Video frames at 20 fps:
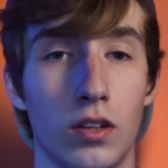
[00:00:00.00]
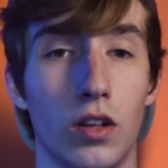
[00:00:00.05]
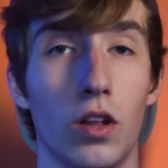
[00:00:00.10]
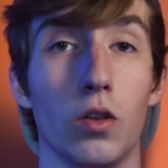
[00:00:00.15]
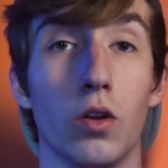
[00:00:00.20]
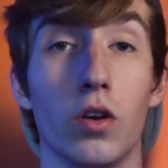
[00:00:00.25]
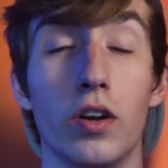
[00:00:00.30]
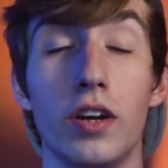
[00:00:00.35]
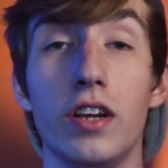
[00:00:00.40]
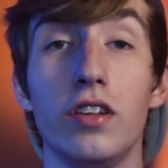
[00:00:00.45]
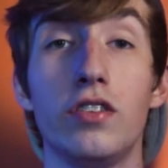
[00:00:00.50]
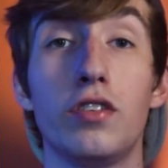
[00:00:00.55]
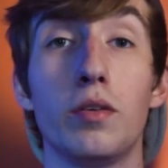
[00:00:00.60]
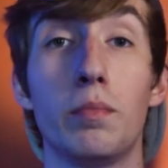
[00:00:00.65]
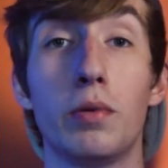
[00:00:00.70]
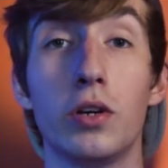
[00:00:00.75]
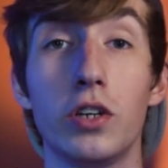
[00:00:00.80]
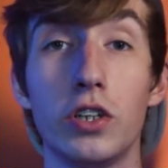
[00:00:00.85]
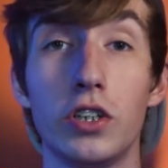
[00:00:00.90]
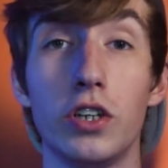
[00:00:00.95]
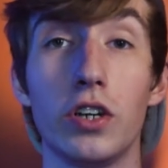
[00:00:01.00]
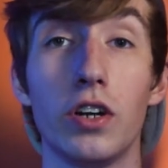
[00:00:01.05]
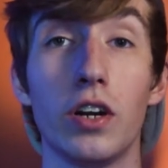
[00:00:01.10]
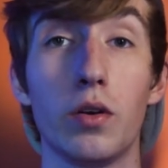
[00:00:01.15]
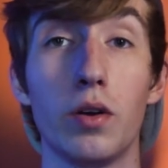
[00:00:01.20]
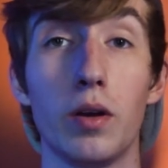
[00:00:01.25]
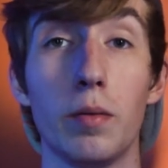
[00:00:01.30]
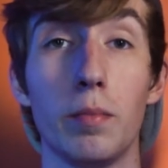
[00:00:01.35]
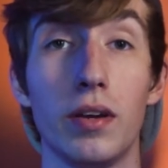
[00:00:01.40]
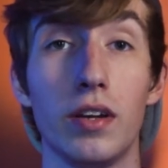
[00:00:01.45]
Learning to push your
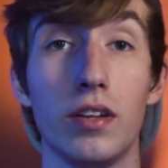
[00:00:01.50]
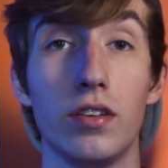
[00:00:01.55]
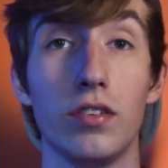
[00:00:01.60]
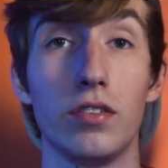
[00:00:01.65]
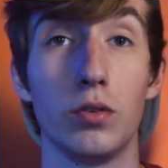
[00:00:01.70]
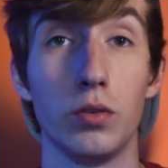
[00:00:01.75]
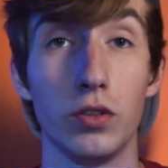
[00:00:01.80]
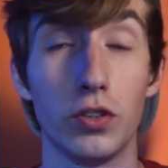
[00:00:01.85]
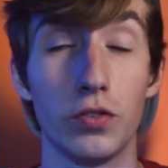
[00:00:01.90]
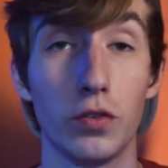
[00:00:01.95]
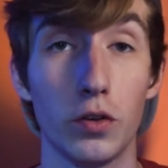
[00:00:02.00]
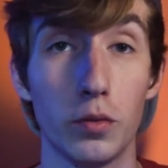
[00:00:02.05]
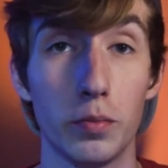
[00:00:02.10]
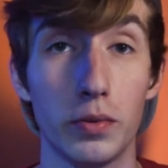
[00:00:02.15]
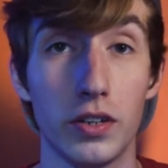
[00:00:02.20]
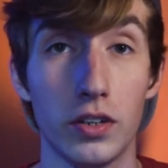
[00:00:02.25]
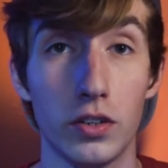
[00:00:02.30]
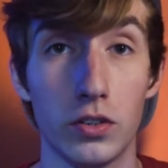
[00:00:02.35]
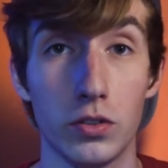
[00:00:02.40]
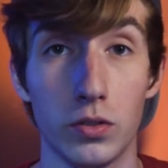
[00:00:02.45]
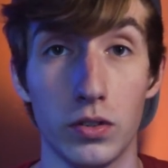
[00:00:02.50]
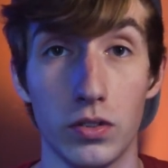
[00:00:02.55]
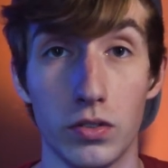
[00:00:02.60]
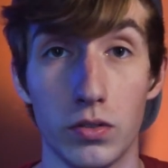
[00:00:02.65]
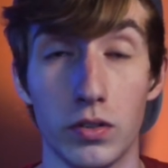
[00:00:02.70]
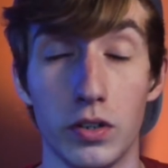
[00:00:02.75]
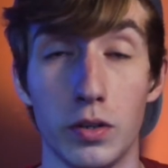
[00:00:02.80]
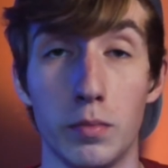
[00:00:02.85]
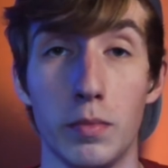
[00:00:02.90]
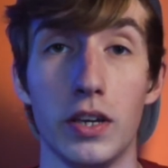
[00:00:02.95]
equipment to its full potential is
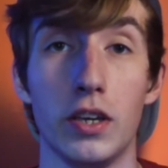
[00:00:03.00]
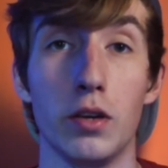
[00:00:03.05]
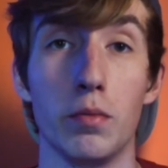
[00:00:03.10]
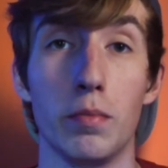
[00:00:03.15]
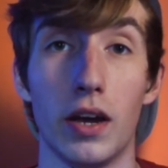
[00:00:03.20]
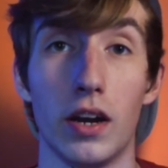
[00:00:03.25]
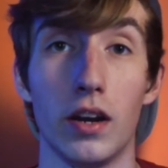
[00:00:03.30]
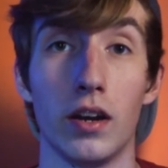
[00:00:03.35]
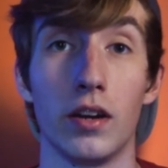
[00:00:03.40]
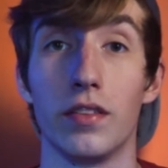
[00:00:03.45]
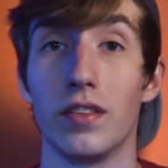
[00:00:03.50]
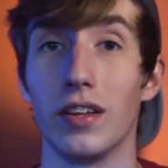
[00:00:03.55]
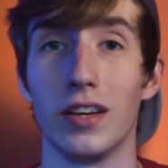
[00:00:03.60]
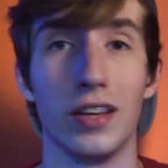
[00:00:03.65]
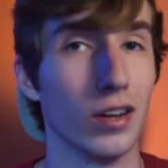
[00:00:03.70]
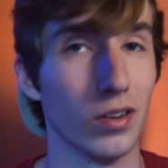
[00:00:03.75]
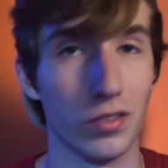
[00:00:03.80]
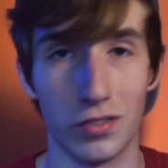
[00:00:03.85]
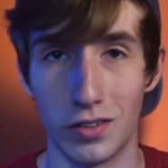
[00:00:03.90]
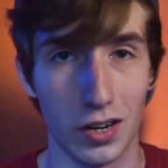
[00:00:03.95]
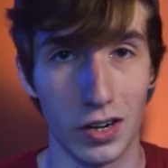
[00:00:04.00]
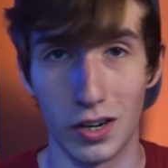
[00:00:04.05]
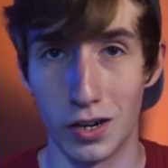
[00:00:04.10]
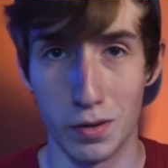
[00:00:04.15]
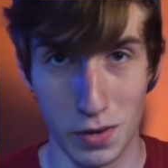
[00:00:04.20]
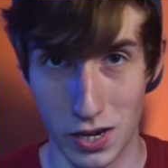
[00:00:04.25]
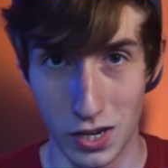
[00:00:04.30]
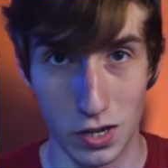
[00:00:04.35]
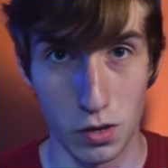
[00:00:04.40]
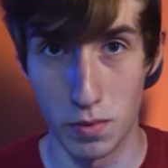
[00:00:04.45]
going to make you better. The gear's not going
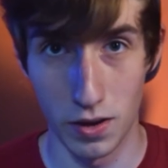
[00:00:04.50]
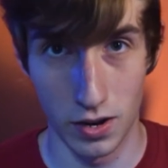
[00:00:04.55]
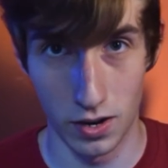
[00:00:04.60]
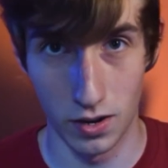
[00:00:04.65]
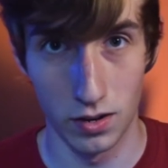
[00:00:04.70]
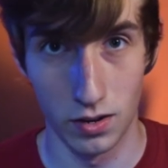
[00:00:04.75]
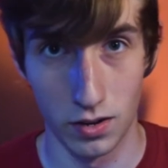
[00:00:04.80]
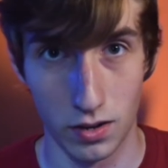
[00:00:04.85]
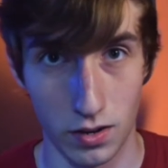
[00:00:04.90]
to make you better.